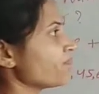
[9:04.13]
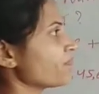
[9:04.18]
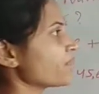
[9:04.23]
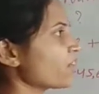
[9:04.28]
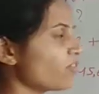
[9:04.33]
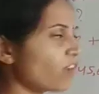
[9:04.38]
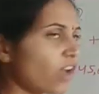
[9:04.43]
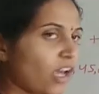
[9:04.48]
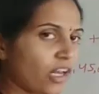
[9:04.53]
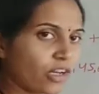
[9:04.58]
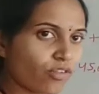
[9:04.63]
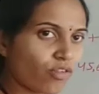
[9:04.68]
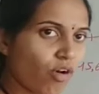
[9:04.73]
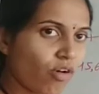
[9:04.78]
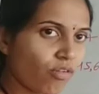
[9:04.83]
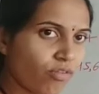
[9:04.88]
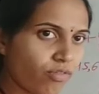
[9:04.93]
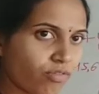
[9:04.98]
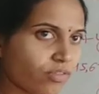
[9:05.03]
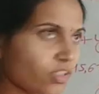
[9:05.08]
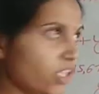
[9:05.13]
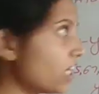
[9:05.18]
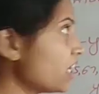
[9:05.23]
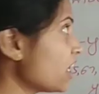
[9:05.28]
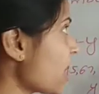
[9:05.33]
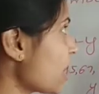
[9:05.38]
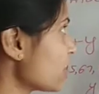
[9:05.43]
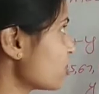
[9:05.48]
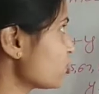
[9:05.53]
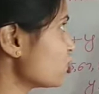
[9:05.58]
value of the
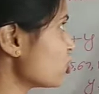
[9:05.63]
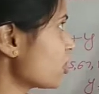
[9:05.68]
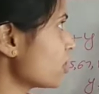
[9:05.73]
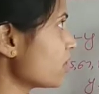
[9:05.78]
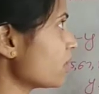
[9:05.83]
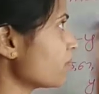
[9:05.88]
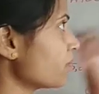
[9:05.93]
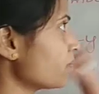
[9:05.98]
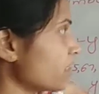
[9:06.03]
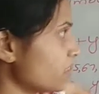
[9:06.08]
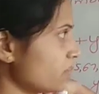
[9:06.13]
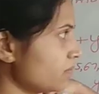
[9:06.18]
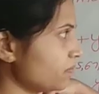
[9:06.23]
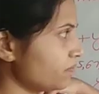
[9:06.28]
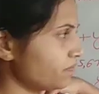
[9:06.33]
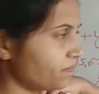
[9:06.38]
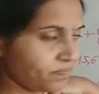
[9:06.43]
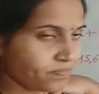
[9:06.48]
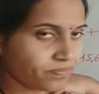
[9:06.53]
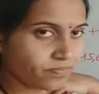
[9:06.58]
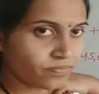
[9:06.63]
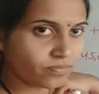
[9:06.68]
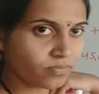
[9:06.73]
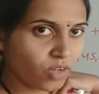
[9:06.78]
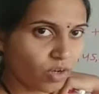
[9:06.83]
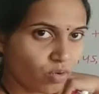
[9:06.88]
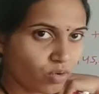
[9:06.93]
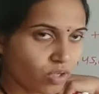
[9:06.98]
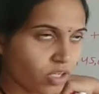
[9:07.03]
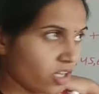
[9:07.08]
larger number.
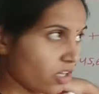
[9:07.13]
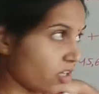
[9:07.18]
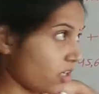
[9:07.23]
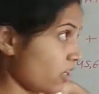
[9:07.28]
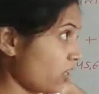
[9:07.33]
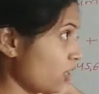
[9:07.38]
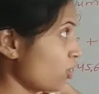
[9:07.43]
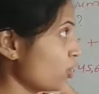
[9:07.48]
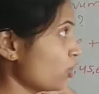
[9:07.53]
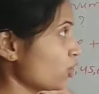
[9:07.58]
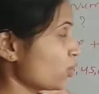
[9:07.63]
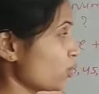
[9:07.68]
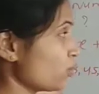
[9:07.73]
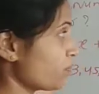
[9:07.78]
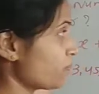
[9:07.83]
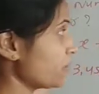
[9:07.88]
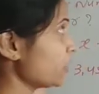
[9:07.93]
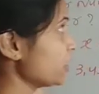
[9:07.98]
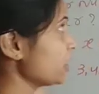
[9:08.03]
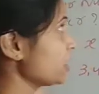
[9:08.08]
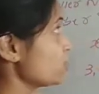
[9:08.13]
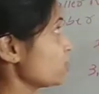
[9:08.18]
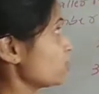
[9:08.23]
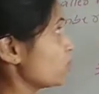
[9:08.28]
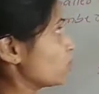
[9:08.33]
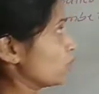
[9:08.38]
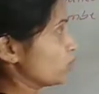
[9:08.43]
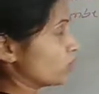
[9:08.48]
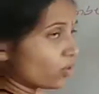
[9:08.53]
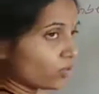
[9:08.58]
Okay, you please
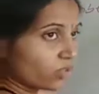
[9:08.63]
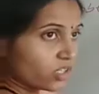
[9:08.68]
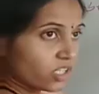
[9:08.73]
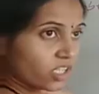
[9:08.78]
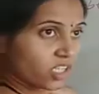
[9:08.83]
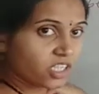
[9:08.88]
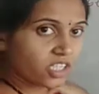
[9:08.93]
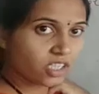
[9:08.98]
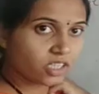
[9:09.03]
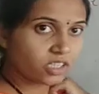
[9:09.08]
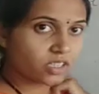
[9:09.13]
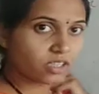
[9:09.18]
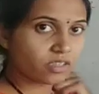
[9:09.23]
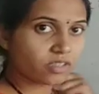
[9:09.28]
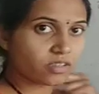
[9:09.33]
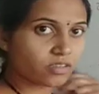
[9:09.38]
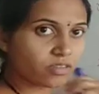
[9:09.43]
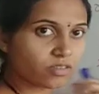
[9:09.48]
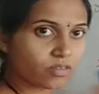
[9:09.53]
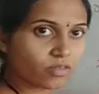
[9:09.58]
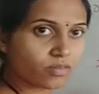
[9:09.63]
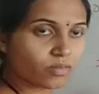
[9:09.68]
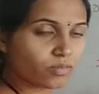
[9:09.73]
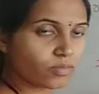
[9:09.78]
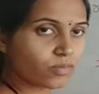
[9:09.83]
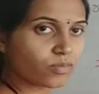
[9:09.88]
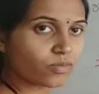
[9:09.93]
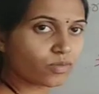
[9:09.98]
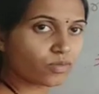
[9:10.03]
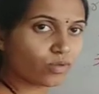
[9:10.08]
note down these
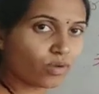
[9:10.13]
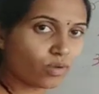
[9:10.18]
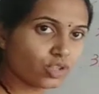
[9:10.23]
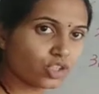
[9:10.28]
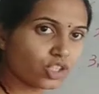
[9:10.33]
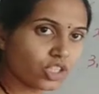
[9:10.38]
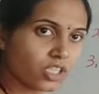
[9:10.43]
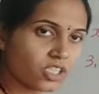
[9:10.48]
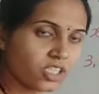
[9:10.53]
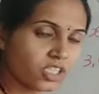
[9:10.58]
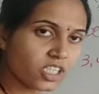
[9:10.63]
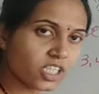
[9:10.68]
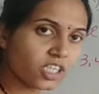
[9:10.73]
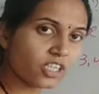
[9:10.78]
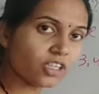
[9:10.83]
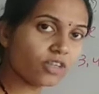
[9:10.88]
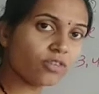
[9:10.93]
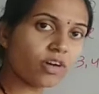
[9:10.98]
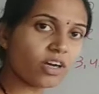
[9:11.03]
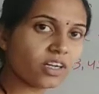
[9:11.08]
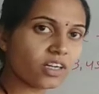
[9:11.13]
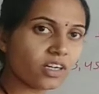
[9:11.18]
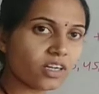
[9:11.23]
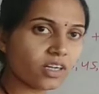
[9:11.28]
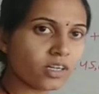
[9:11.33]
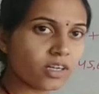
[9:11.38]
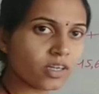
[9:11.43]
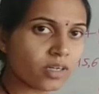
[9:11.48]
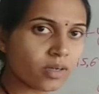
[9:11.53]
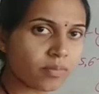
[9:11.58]
solutions in your
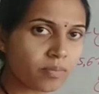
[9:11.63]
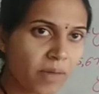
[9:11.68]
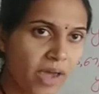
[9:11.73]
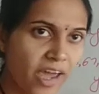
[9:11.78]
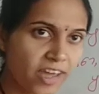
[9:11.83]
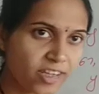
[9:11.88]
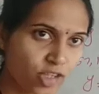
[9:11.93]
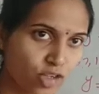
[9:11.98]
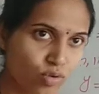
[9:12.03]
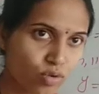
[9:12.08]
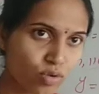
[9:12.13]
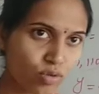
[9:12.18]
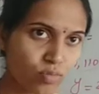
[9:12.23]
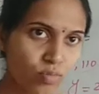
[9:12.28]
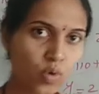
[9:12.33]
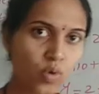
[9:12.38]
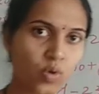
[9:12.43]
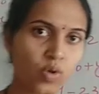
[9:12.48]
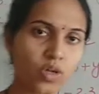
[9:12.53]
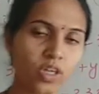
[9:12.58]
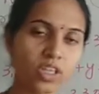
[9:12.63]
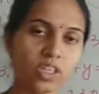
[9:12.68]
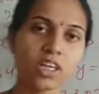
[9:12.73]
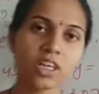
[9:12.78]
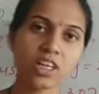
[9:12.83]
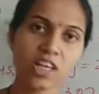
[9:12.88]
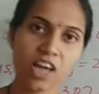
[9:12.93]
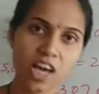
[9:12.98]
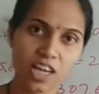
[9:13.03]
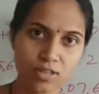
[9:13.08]
maths notebook in the
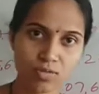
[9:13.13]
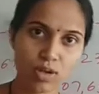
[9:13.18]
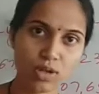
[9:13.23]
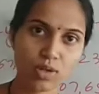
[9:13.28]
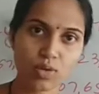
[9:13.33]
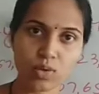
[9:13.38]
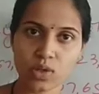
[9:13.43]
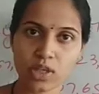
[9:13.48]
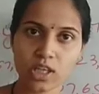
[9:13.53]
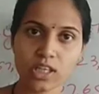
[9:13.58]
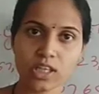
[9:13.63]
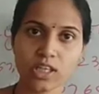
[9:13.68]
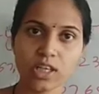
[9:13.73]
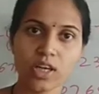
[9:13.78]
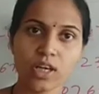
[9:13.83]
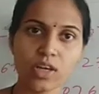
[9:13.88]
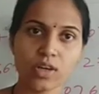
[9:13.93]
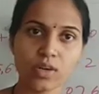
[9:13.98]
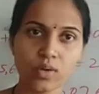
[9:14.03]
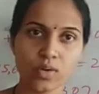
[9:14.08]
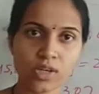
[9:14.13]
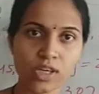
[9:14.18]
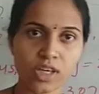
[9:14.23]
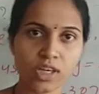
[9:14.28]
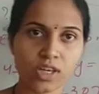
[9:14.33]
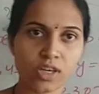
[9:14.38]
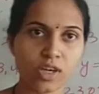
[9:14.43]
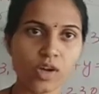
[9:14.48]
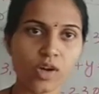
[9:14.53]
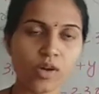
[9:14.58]
classwork only.
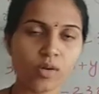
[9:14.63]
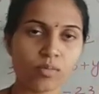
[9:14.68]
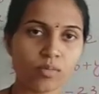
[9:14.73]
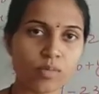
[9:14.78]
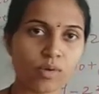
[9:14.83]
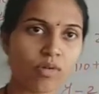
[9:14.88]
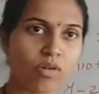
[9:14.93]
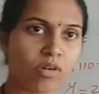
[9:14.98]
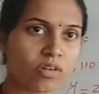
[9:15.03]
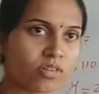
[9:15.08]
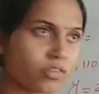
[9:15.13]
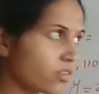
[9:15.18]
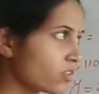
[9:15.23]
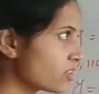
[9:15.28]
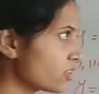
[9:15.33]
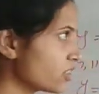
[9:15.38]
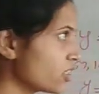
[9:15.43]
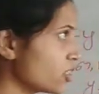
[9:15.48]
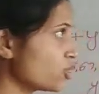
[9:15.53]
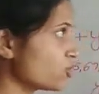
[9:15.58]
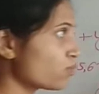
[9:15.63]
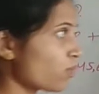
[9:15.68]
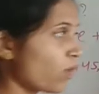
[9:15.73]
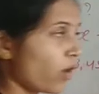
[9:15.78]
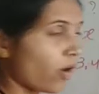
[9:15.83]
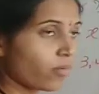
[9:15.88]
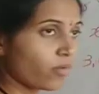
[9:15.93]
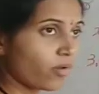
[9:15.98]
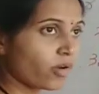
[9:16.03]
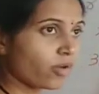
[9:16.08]
Okay, because these
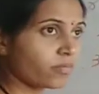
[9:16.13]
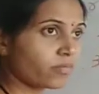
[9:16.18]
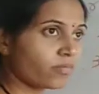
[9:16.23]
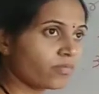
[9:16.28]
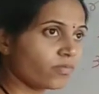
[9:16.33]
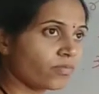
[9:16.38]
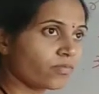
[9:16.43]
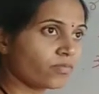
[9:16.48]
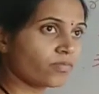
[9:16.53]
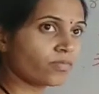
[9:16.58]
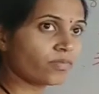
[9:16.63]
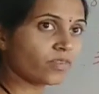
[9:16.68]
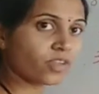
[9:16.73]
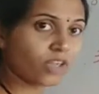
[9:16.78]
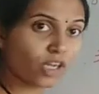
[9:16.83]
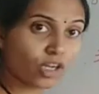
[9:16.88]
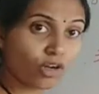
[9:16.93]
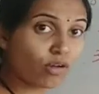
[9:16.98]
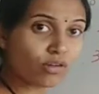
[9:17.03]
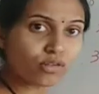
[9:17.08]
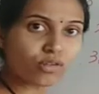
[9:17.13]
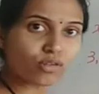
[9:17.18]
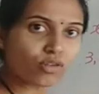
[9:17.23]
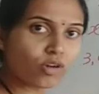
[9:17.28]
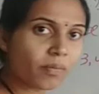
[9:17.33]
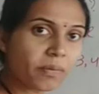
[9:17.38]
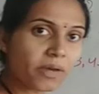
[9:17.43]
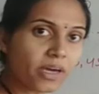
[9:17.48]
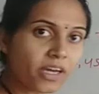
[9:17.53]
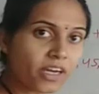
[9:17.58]
problems can
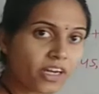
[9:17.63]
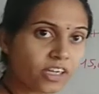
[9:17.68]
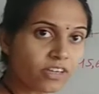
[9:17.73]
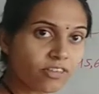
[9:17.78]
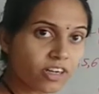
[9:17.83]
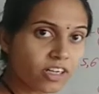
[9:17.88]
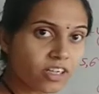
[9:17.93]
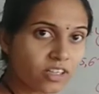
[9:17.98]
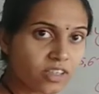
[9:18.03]
also appear in your